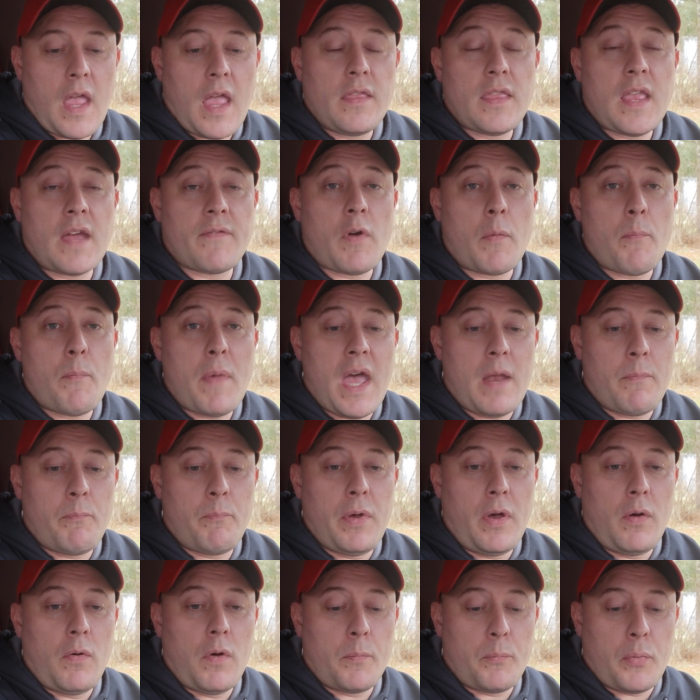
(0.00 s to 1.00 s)
Never
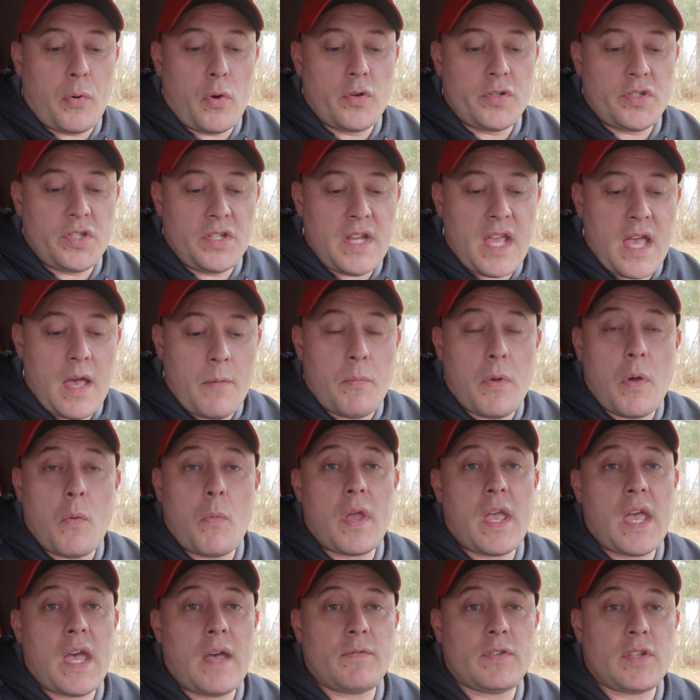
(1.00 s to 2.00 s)
met Bill in person yet, but
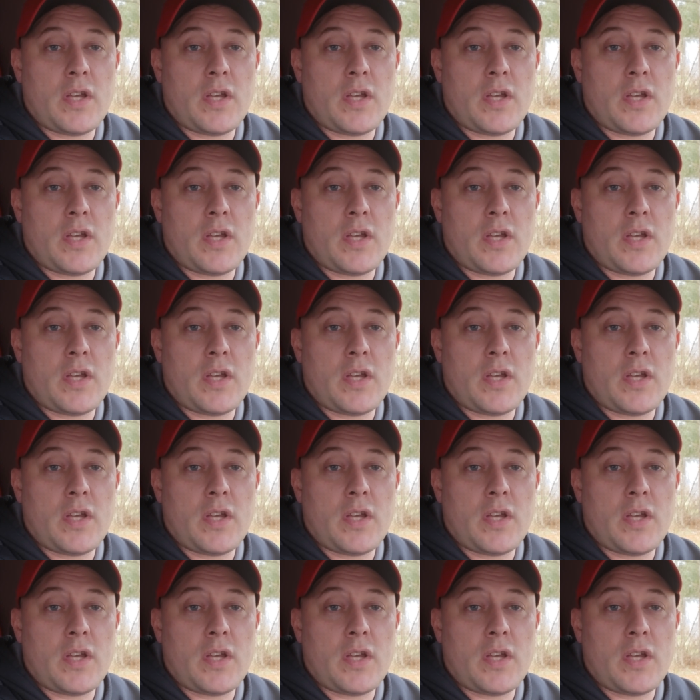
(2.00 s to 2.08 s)
we have